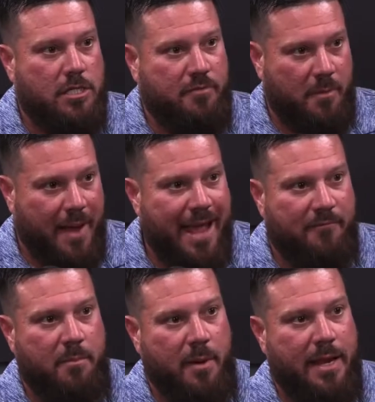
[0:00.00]
from
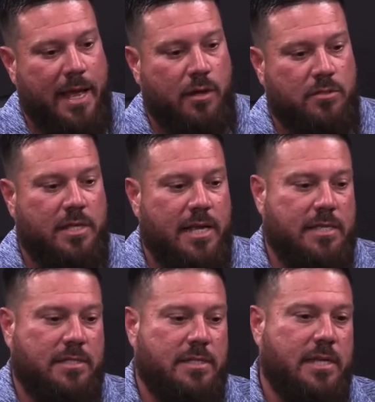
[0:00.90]
everybody else
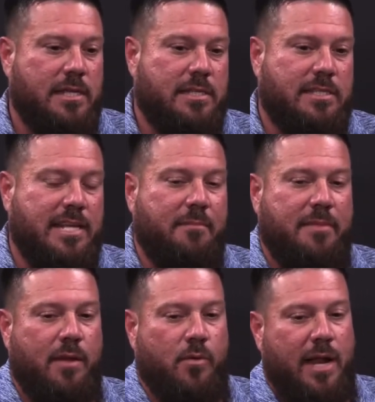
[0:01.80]
is the same
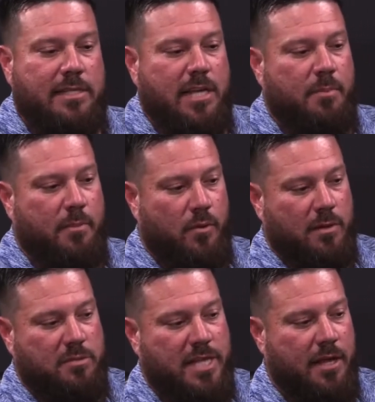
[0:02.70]
thing when I tell people
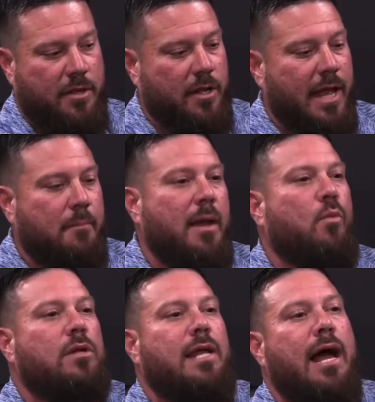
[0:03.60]
I'm selling. They're like, man,
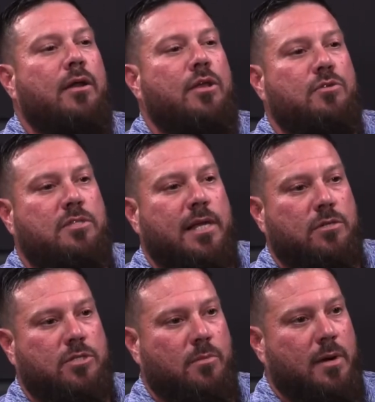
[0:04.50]
how do you sell
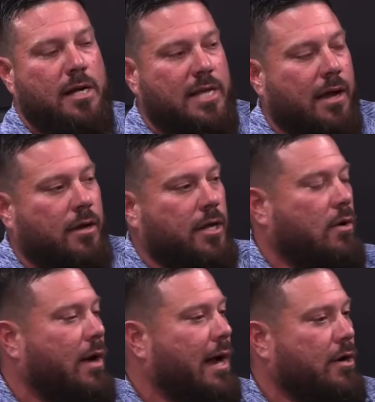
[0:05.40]
so much? How
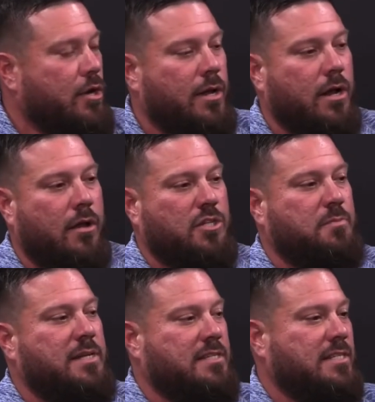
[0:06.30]
do you get all this
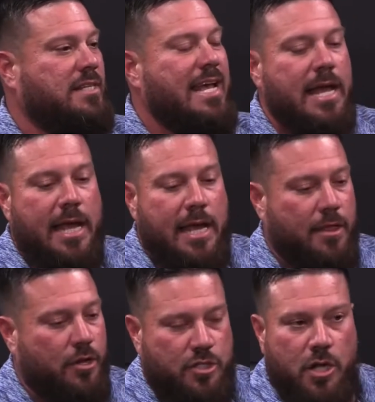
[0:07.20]
business?
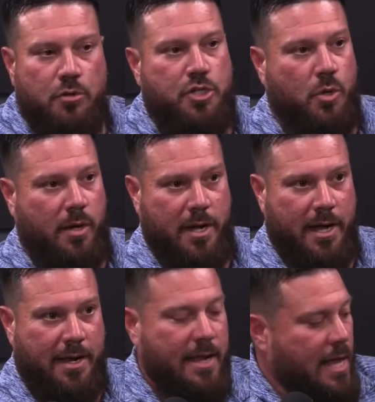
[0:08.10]
There's no
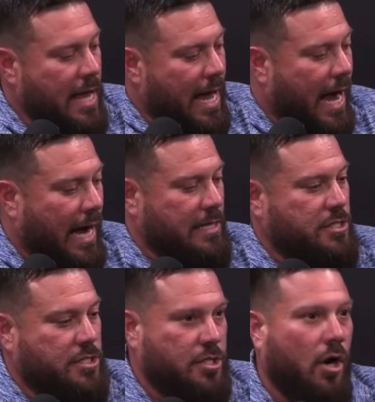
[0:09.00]
shortcut. I
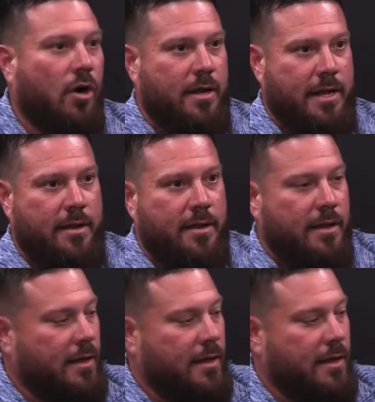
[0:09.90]
started